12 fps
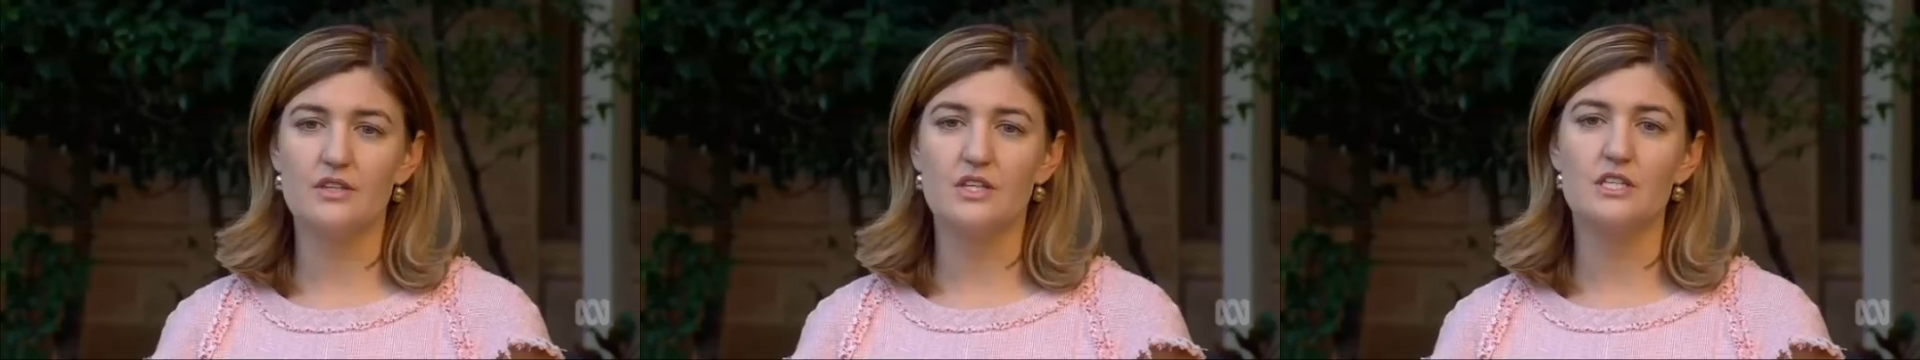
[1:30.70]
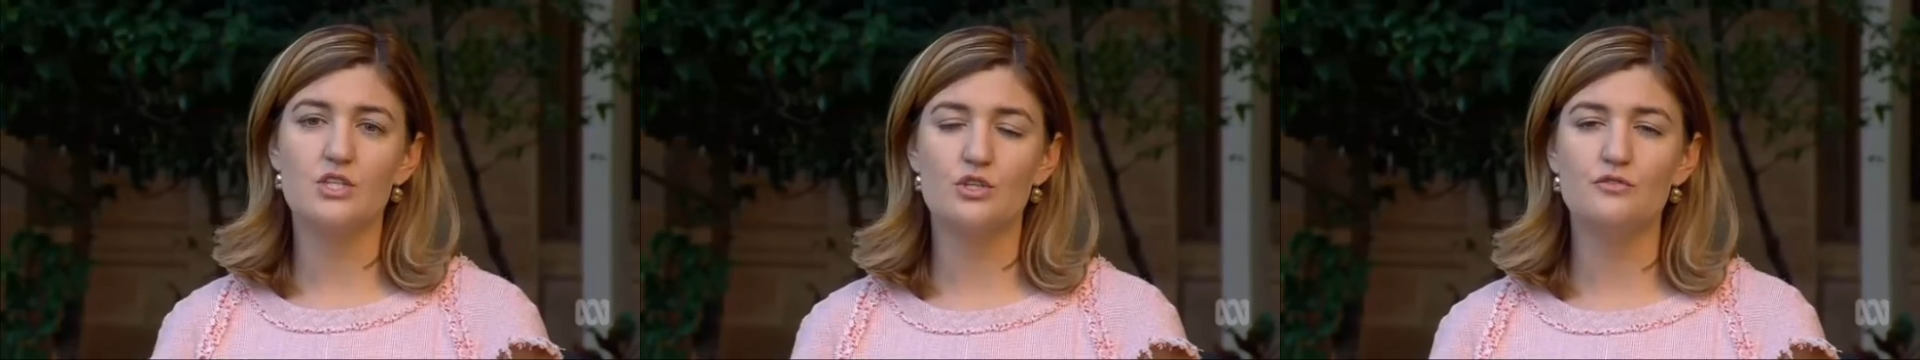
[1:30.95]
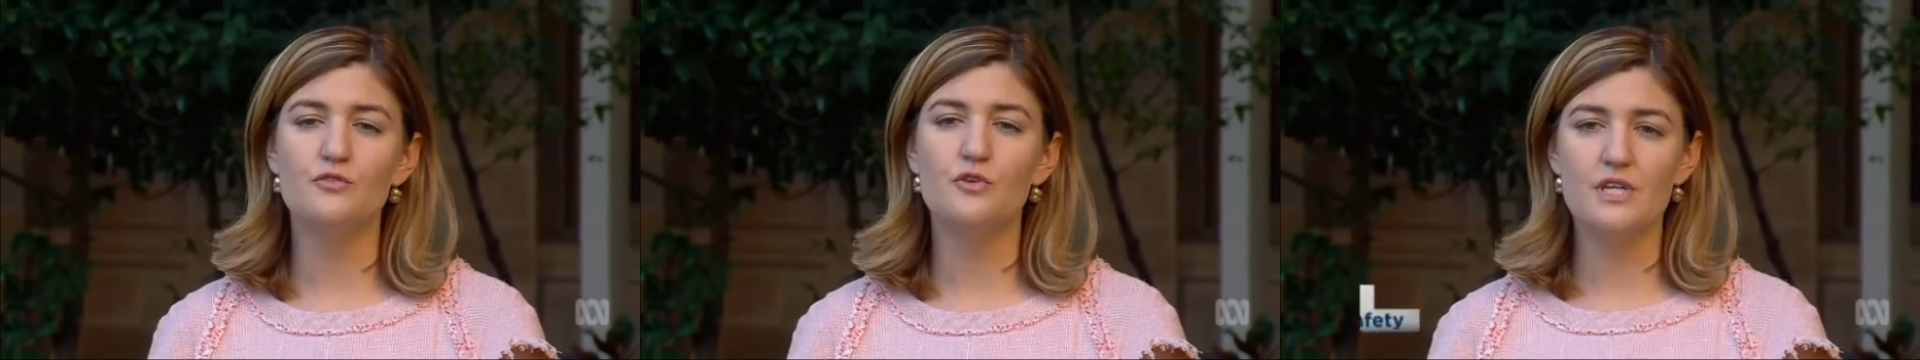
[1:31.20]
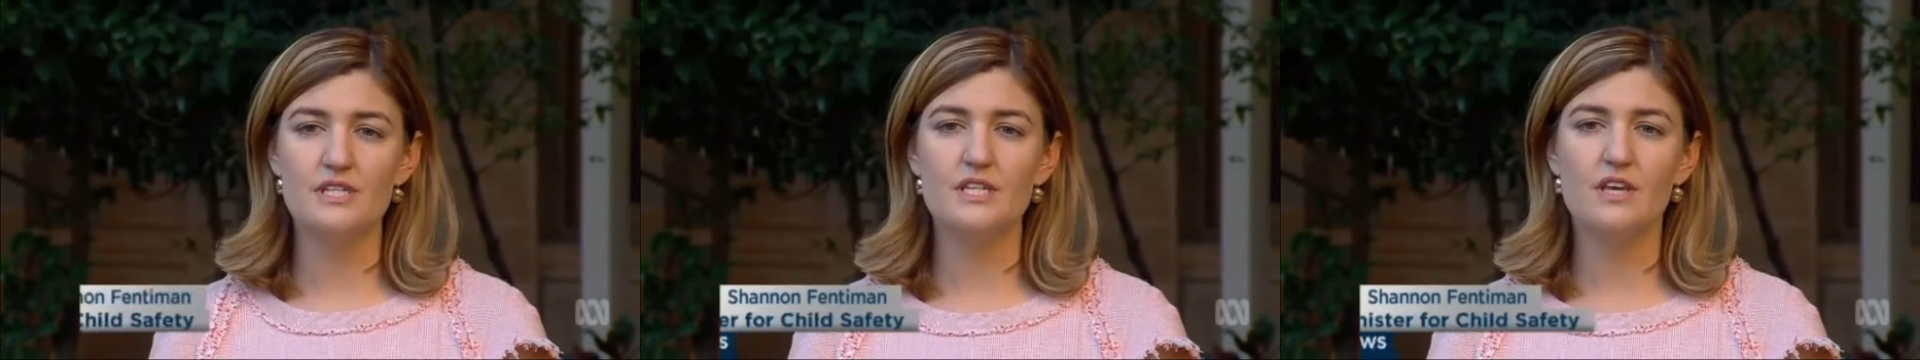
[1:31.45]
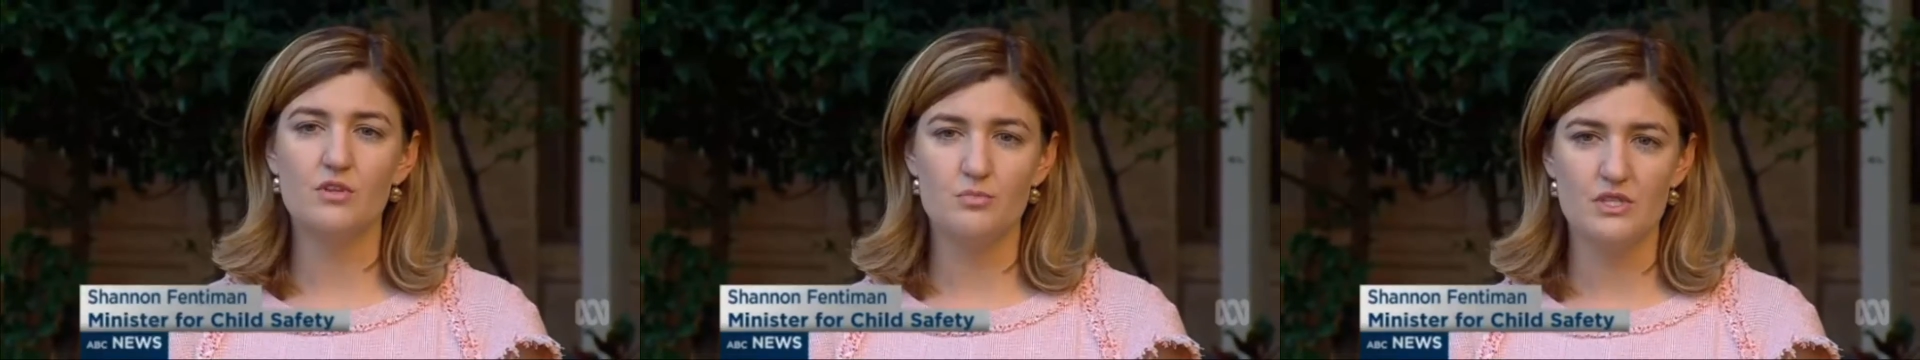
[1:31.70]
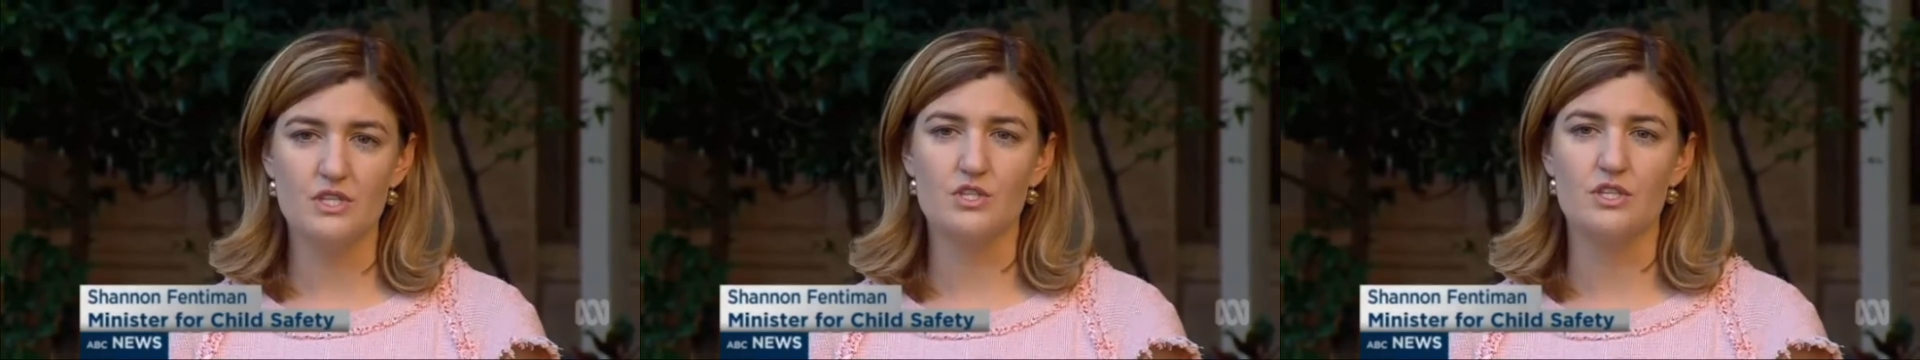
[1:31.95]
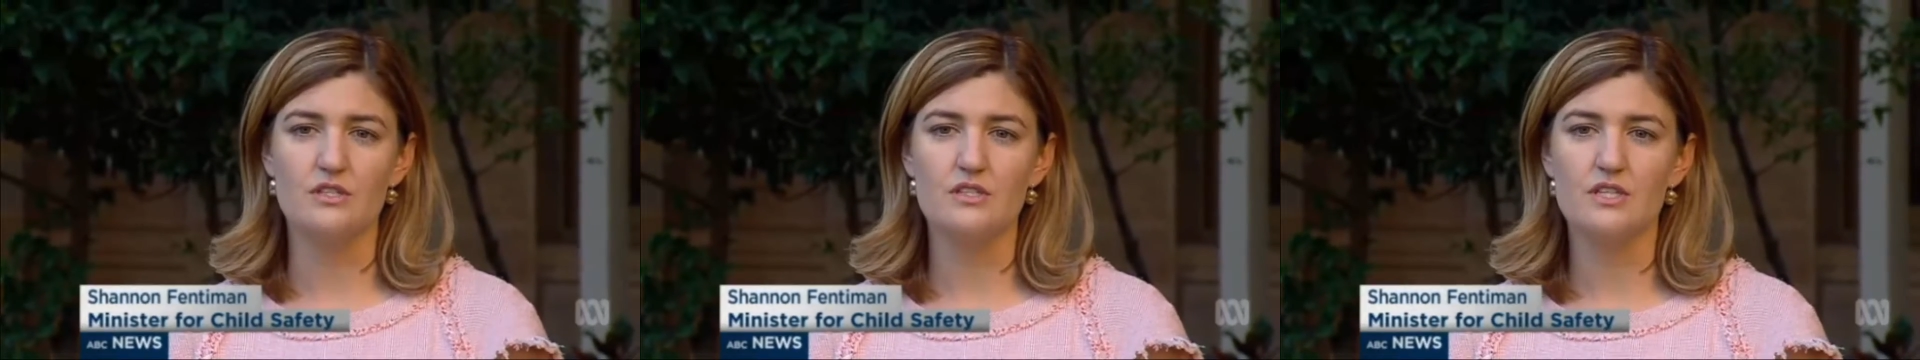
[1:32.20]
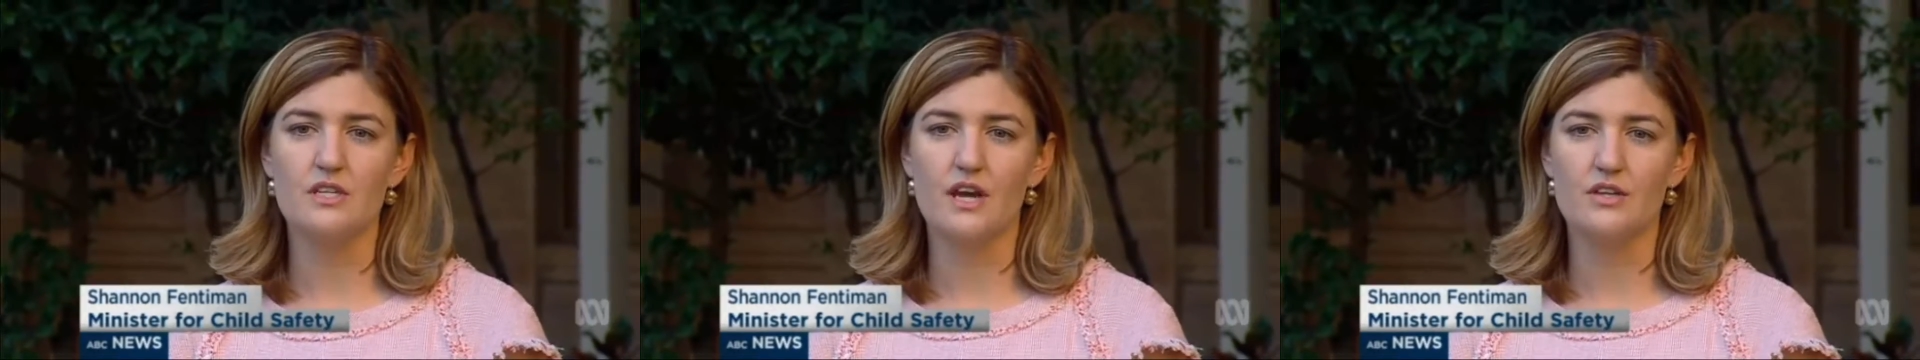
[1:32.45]
The additional 47 positions
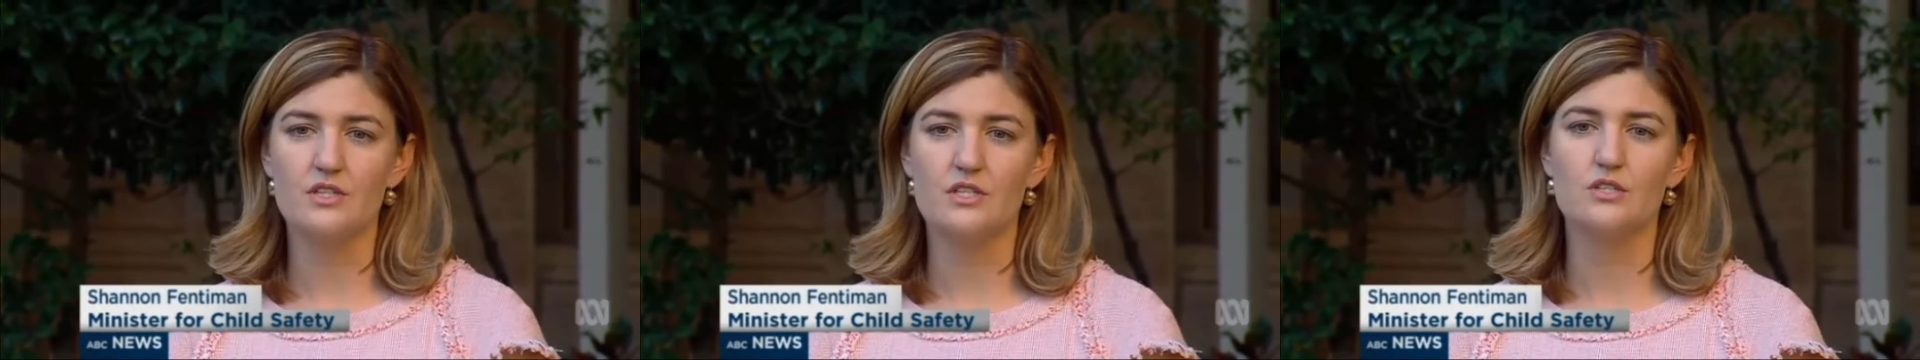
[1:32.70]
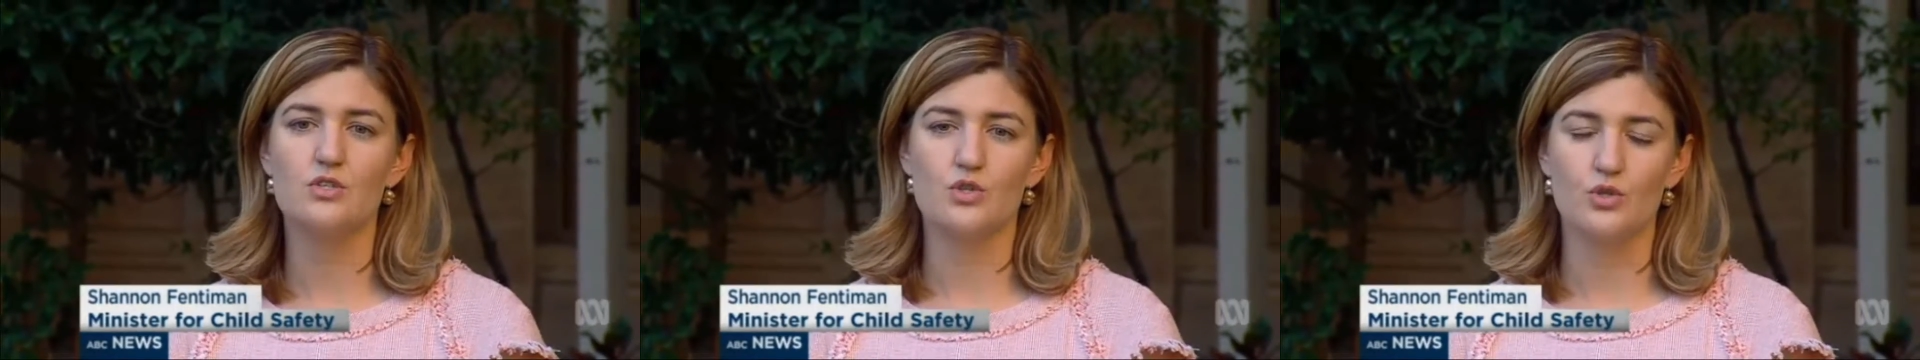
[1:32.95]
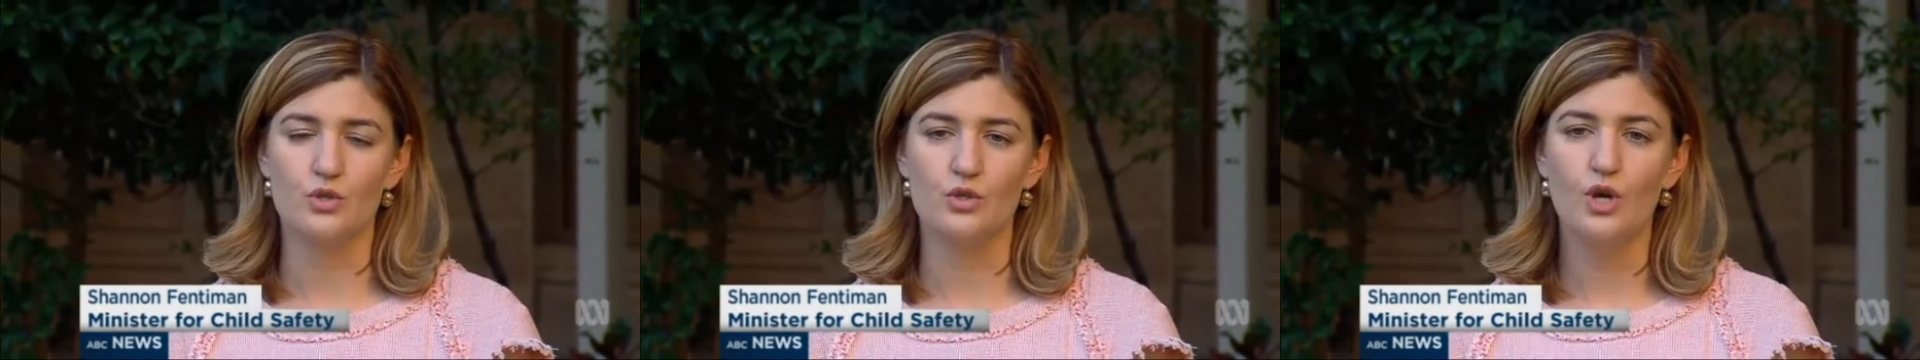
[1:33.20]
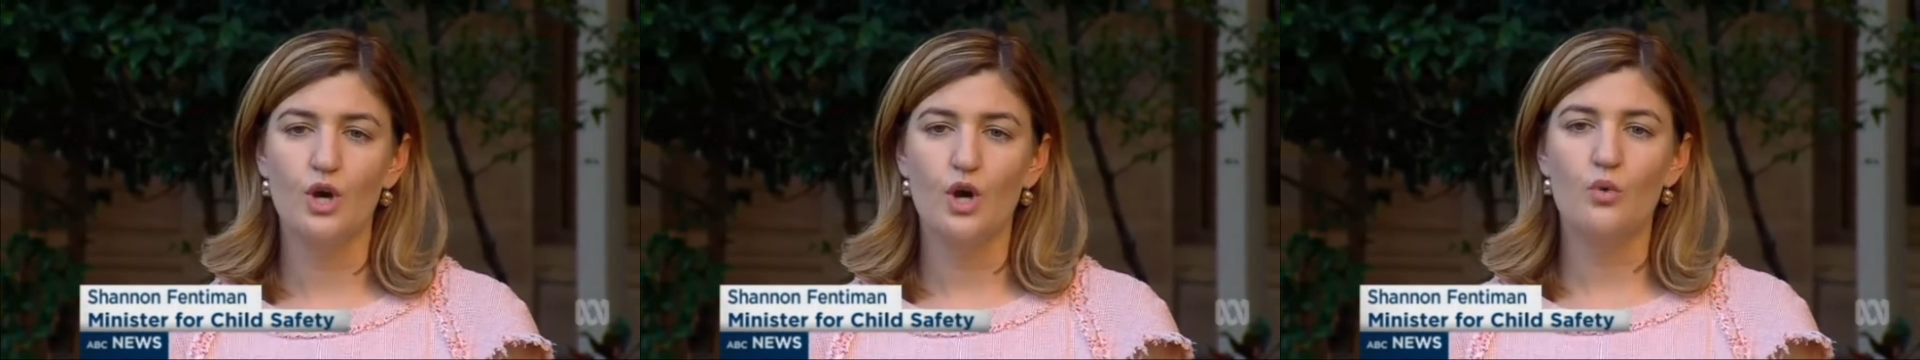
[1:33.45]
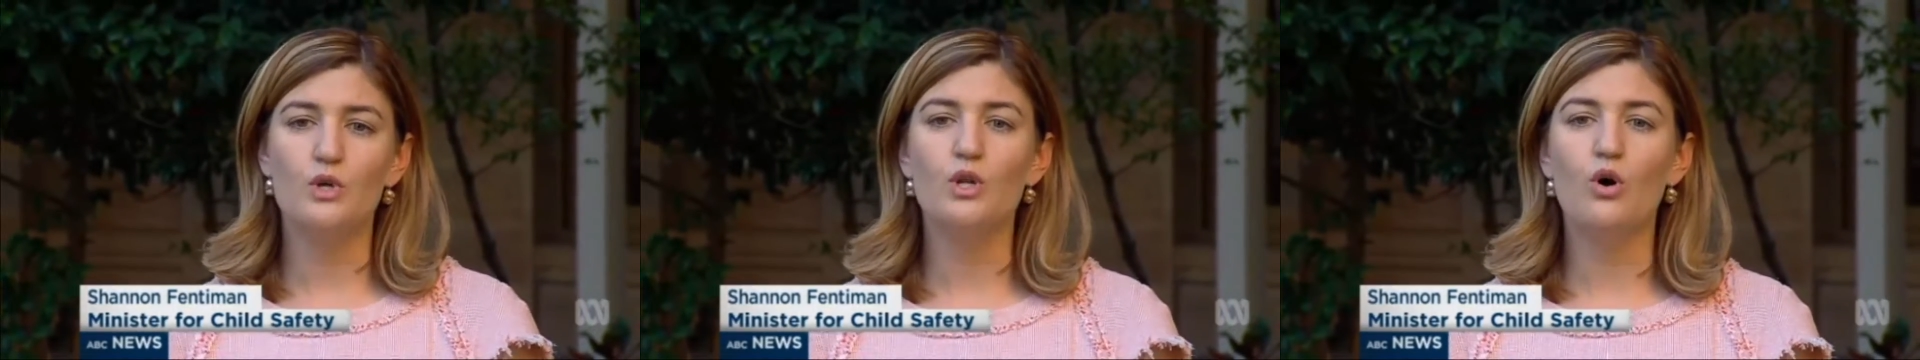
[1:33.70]
announced in June will